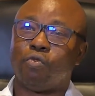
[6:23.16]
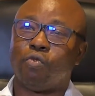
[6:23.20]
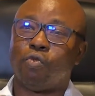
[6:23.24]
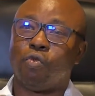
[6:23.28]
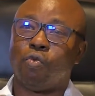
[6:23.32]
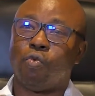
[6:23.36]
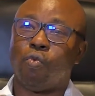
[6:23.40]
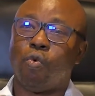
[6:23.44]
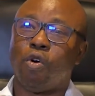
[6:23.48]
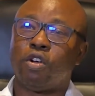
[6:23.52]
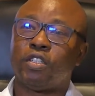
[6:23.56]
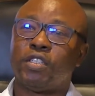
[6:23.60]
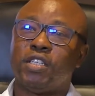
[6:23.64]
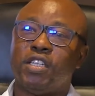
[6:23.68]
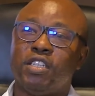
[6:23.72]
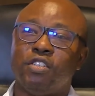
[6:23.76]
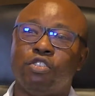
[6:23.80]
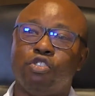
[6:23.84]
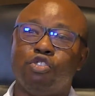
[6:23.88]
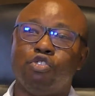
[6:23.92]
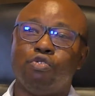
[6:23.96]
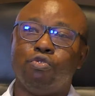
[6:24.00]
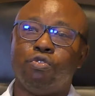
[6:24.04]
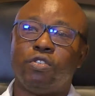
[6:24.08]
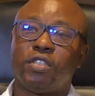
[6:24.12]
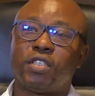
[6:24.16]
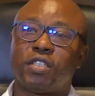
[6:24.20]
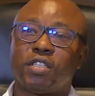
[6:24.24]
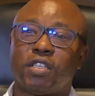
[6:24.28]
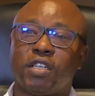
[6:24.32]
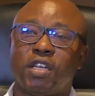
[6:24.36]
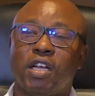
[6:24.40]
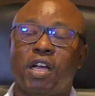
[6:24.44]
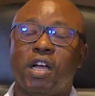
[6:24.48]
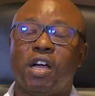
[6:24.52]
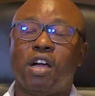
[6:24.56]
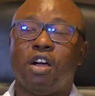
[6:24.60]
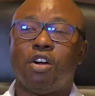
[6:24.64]
what these youths
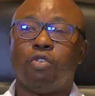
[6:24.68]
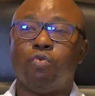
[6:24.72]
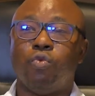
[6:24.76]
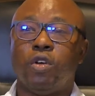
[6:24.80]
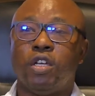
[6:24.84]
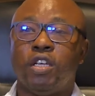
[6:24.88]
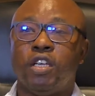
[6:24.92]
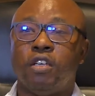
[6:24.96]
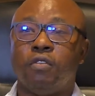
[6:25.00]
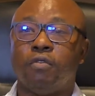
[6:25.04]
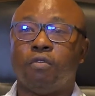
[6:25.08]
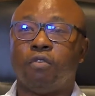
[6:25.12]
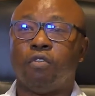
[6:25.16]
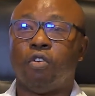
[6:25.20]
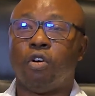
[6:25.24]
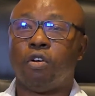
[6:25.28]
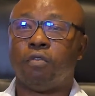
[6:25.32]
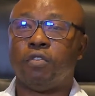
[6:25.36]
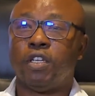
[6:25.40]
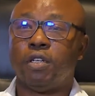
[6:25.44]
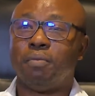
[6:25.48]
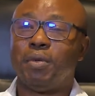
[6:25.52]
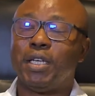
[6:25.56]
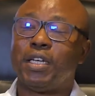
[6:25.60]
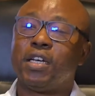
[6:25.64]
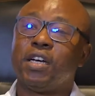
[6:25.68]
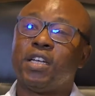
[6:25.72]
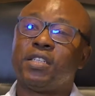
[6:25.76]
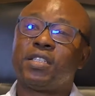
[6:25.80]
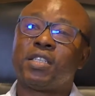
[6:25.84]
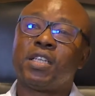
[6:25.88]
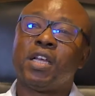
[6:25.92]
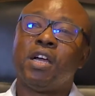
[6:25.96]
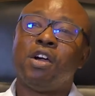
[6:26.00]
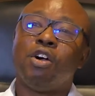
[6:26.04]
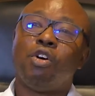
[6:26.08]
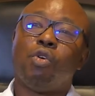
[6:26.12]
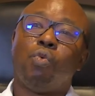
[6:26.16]
were involved in,
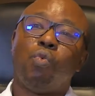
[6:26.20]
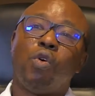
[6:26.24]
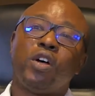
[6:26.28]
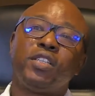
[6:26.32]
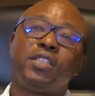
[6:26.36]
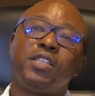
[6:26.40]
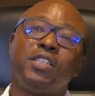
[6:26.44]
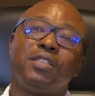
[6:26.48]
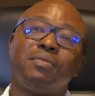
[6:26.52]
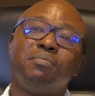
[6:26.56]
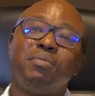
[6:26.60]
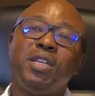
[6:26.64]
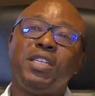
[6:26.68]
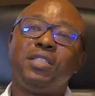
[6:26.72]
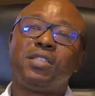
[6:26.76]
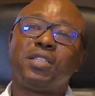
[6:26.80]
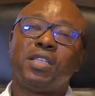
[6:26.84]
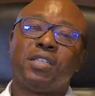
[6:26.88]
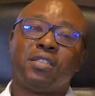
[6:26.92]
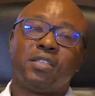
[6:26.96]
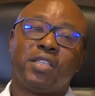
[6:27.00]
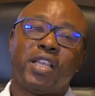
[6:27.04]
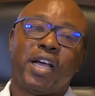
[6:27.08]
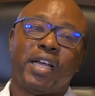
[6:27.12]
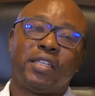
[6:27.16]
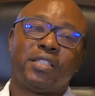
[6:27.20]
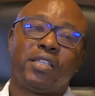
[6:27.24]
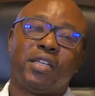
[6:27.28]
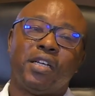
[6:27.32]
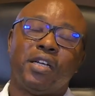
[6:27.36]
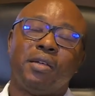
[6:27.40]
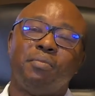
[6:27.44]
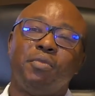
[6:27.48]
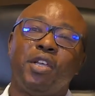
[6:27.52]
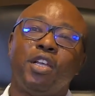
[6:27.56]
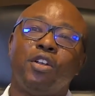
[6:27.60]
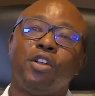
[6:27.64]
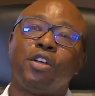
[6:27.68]
because what it means is that a
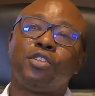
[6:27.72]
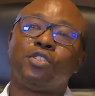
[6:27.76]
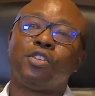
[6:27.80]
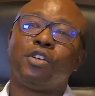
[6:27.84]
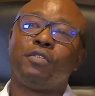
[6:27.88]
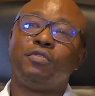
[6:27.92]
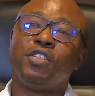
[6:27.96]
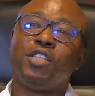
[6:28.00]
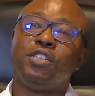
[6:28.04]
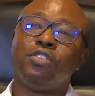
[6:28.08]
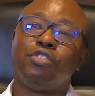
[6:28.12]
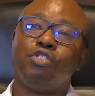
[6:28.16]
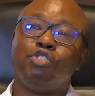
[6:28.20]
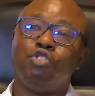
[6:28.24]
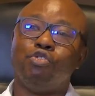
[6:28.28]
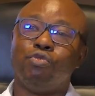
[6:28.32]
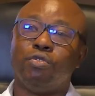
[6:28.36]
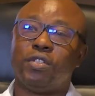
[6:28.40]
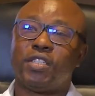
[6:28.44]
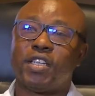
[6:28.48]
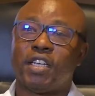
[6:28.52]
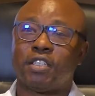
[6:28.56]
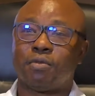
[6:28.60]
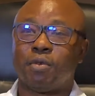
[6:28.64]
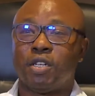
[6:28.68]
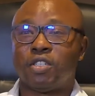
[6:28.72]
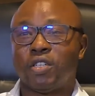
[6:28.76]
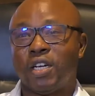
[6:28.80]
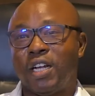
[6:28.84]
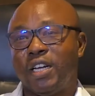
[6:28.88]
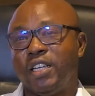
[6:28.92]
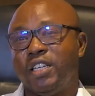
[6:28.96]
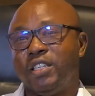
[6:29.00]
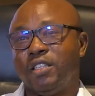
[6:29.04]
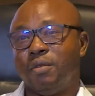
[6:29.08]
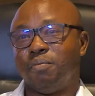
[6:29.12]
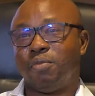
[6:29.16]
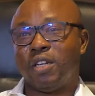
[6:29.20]
lot of these youths,
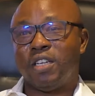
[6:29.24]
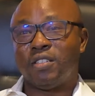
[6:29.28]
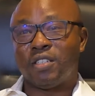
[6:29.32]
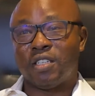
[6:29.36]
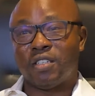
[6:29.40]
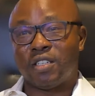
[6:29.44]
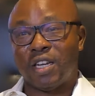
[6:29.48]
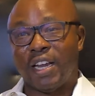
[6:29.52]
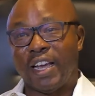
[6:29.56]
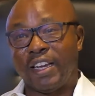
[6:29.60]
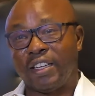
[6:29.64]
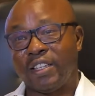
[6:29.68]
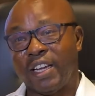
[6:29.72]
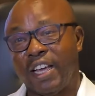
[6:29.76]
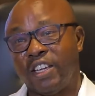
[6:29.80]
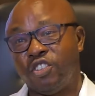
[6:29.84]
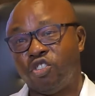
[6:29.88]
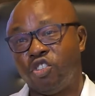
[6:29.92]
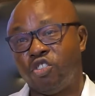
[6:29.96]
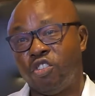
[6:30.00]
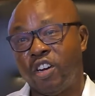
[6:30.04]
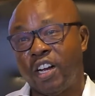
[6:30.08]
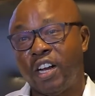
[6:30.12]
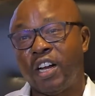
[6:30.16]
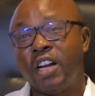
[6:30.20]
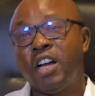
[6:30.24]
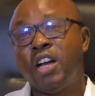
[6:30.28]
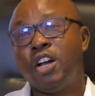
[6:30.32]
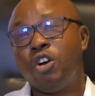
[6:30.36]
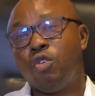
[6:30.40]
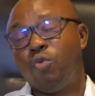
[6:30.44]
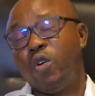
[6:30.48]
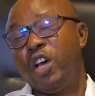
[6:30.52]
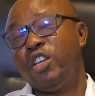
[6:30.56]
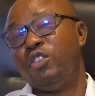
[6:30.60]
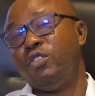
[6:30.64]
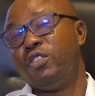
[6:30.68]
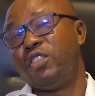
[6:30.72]
especially in places like Nigeria,
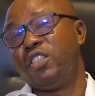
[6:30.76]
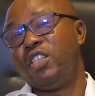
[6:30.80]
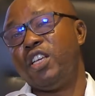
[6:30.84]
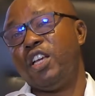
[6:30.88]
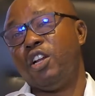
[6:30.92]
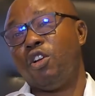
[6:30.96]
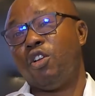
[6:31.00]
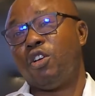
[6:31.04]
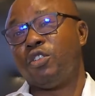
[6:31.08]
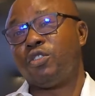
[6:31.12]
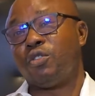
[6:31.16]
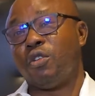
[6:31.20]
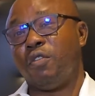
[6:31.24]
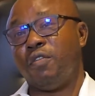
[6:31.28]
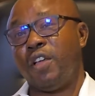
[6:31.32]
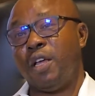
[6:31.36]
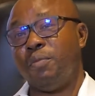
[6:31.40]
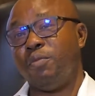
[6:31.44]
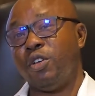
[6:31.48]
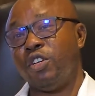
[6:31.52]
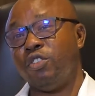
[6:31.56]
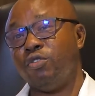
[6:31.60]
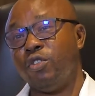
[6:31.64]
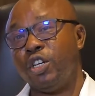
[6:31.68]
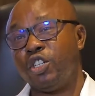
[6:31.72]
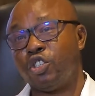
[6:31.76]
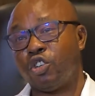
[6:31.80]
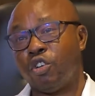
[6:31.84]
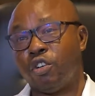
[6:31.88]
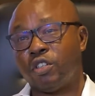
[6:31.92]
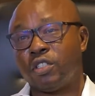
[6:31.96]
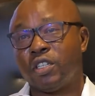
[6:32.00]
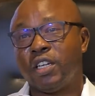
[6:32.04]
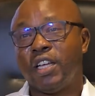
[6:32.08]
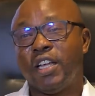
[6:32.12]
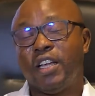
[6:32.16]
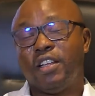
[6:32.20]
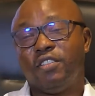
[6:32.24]
where you see a lot of immigration,
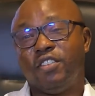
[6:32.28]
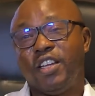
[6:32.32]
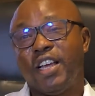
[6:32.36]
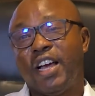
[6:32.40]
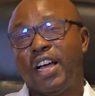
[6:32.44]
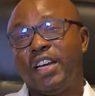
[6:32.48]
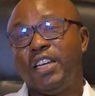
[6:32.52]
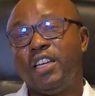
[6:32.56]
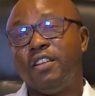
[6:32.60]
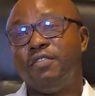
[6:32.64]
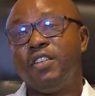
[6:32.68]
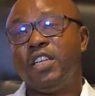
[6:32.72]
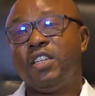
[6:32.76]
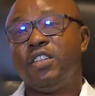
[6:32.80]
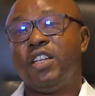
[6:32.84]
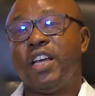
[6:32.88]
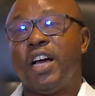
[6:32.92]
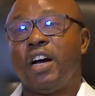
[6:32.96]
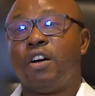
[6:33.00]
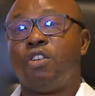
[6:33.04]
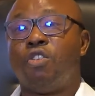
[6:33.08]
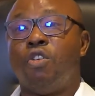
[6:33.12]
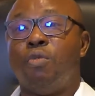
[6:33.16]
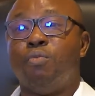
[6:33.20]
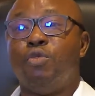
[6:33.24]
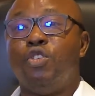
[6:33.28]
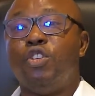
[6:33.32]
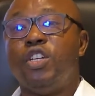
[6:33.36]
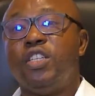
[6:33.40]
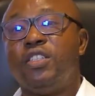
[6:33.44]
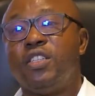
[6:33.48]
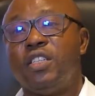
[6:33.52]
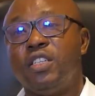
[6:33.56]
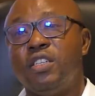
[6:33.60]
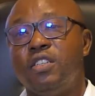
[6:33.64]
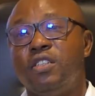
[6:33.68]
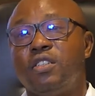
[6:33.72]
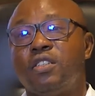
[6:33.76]
they are leaving their
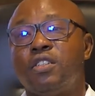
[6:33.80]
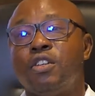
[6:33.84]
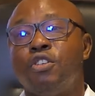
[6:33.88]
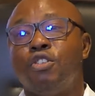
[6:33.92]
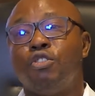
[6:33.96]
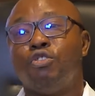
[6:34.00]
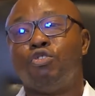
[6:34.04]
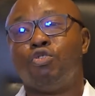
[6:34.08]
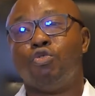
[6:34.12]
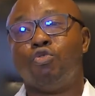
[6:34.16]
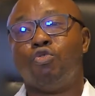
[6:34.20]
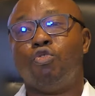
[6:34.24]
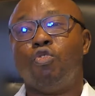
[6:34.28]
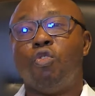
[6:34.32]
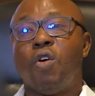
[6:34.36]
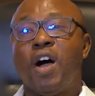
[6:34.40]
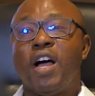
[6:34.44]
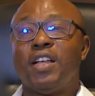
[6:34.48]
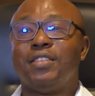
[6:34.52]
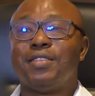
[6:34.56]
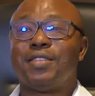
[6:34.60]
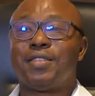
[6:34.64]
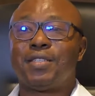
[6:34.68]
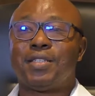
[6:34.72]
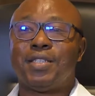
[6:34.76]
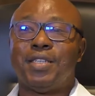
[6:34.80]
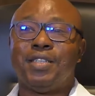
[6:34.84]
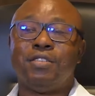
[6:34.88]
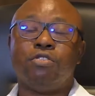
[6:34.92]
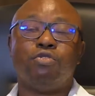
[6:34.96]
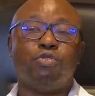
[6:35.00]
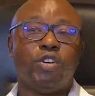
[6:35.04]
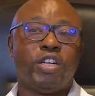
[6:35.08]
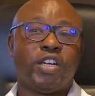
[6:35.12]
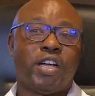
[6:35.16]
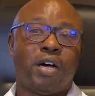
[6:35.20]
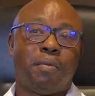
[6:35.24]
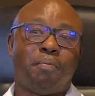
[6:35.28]
communities to go and seek
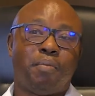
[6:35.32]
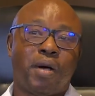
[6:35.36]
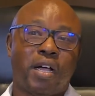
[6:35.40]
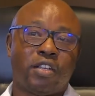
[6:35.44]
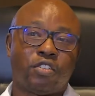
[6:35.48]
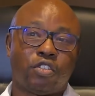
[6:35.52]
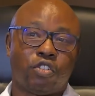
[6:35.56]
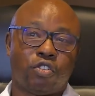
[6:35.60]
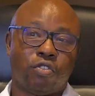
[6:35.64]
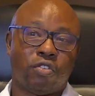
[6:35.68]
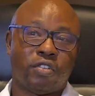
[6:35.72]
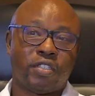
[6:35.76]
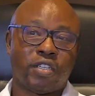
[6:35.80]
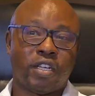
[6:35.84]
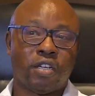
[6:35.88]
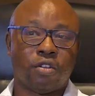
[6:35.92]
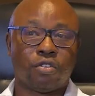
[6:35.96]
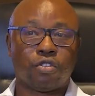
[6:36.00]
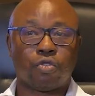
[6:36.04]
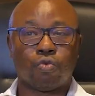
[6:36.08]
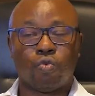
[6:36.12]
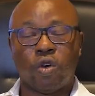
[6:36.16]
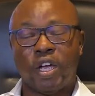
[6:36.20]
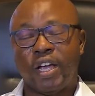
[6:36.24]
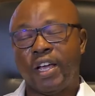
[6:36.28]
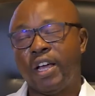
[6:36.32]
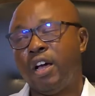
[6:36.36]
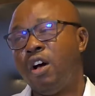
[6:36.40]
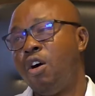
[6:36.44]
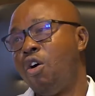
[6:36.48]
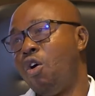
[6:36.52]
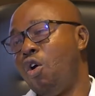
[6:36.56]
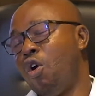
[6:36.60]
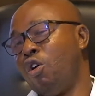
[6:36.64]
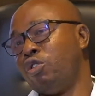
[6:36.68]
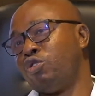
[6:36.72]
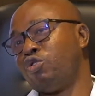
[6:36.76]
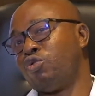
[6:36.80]
greener pastures elsewhere
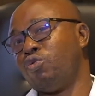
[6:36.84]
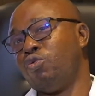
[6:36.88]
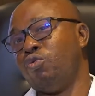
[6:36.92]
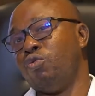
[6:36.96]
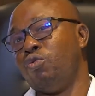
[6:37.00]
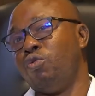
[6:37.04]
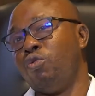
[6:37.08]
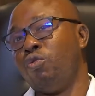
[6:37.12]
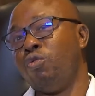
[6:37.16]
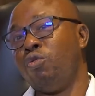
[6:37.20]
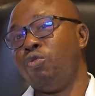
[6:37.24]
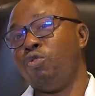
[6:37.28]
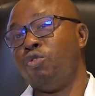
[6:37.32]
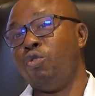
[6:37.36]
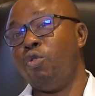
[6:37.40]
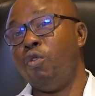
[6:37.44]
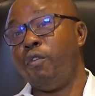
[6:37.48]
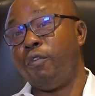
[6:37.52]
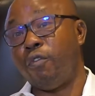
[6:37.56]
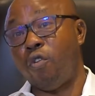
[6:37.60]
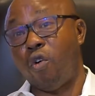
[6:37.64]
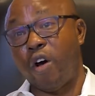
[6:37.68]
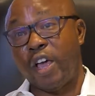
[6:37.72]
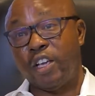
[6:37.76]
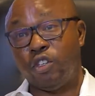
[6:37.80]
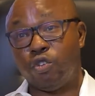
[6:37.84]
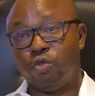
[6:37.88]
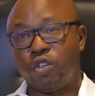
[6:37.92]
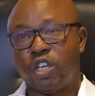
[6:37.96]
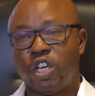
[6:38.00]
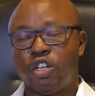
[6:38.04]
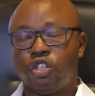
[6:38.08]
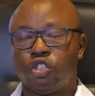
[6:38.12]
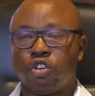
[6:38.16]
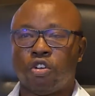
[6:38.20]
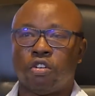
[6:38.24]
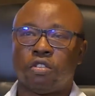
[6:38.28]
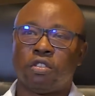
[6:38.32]
or to go for
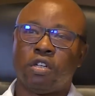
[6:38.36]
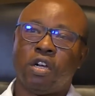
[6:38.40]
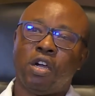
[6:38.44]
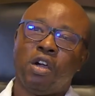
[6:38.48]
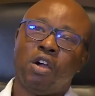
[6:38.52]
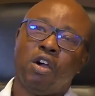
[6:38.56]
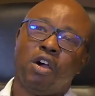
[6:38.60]
education.